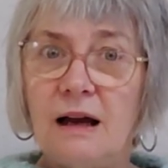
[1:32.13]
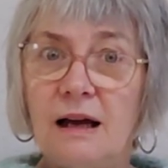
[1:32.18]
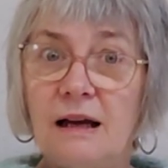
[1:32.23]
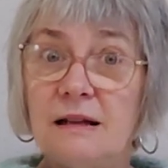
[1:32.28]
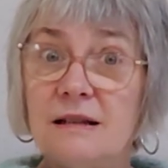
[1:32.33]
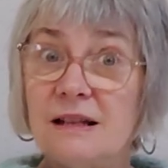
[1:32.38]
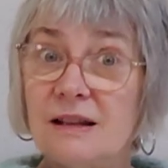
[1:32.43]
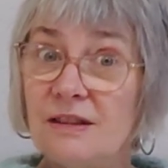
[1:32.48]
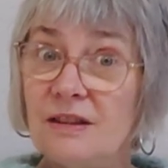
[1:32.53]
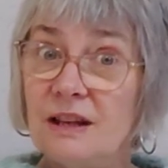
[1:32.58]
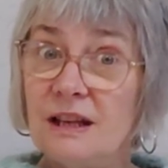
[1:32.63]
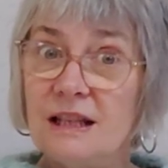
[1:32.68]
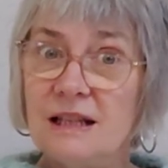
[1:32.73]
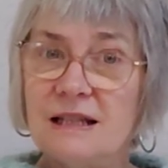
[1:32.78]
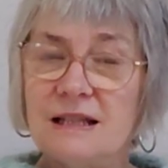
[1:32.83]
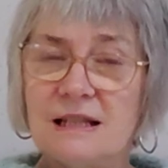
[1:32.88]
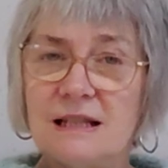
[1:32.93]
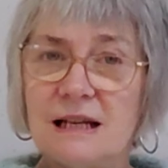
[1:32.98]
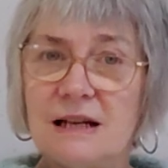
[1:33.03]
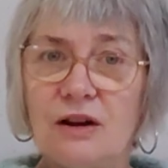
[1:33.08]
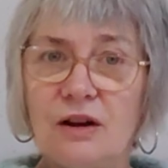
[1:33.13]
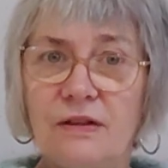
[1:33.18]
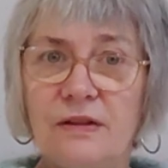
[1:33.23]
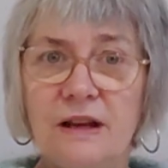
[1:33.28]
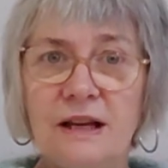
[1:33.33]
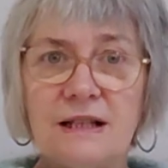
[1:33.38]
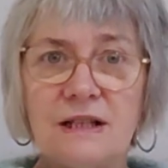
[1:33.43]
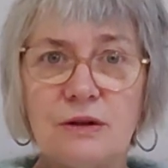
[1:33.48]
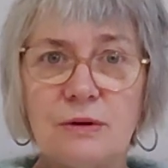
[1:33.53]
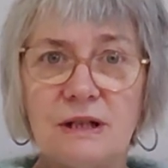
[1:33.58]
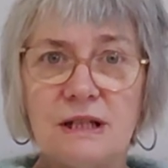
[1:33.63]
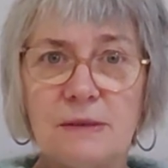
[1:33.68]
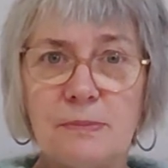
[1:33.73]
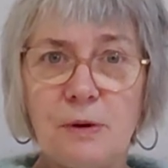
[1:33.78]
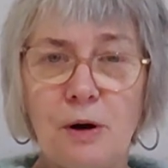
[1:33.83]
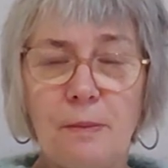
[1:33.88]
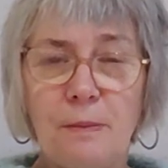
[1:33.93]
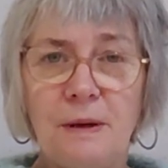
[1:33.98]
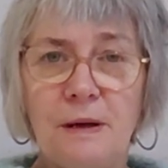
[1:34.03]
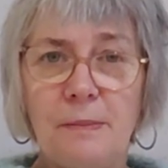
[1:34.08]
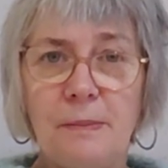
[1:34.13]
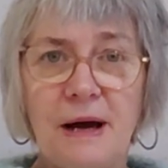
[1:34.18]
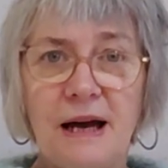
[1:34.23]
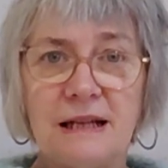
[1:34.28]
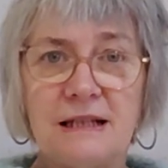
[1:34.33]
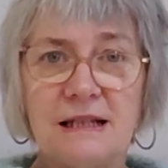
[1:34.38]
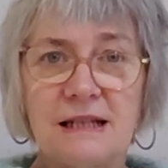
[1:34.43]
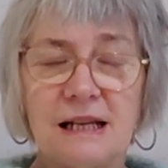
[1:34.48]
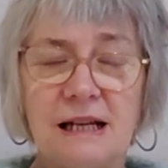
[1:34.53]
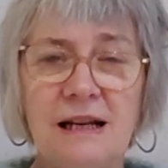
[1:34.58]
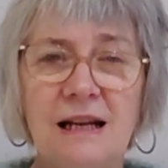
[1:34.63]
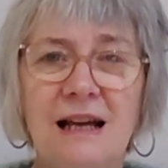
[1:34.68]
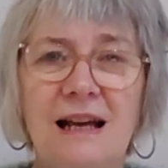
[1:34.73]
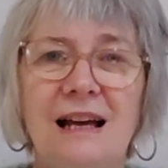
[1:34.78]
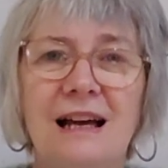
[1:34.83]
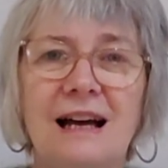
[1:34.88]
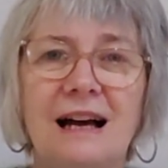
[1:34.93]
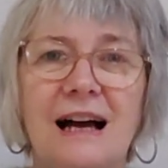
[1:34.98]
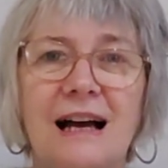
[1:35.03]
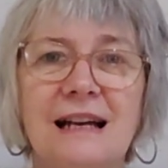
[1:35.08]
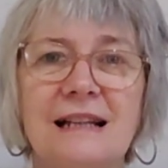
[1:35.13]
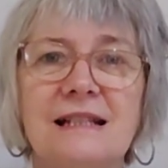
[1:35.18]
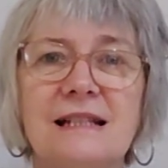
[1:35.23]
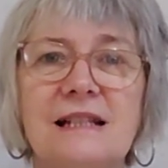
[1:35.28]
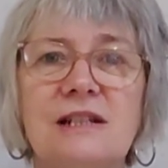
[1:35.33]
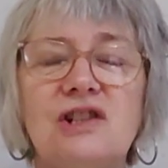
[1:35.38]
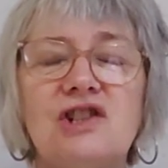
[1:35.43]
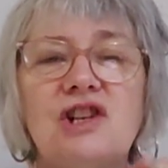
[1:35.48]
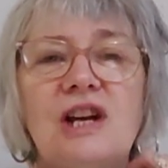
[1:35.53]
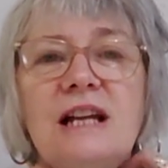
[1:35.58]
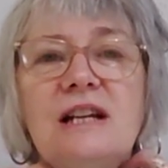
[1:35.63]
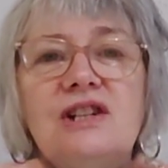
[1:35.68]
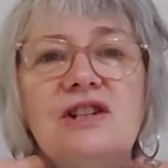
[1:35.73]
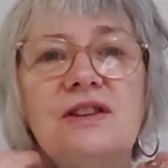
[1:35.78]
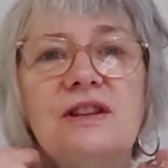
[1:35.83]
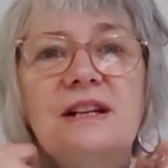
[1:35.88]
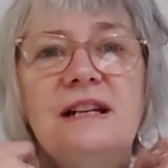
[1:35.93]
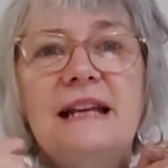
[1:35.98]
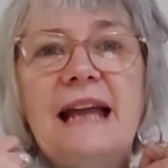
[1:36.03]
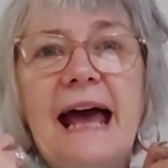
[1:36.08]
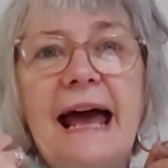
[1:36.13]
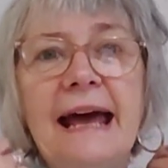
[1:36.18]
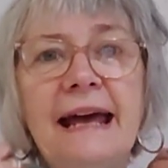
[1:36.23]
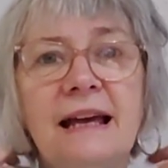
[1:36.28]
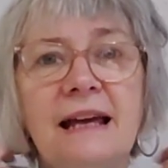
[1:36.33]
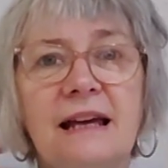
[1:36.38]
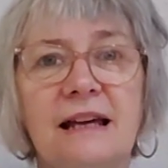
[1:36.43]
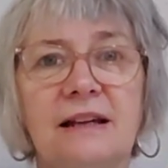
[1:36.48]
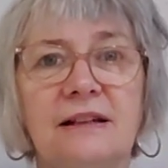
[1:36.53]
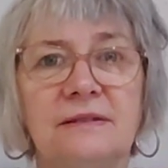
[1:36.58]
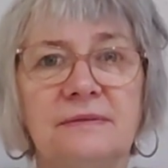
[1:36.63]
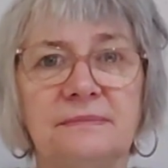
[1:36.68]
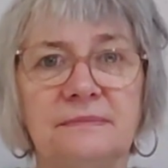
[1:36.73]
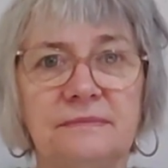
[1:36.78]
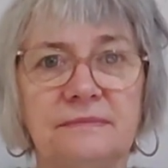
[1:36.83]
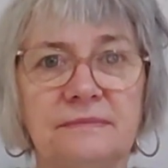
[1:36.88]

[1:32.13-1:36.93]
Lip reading: and I think it's still on there. It's quite a popular pattern. I did change the neck